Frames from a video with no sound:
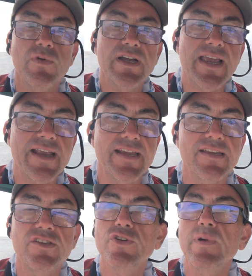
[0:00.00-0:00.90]
We're
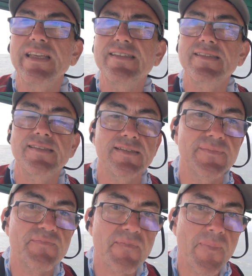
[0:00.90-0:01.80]
heading due east,
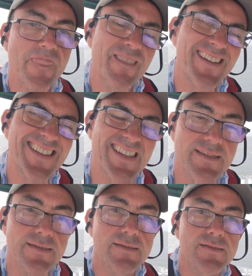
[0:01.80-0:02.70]

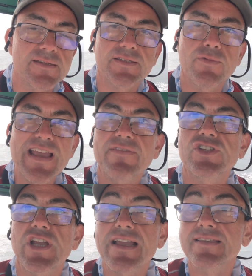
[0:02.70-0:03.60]
so we have
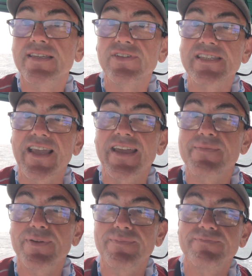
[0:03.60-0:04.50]
a chance of escape.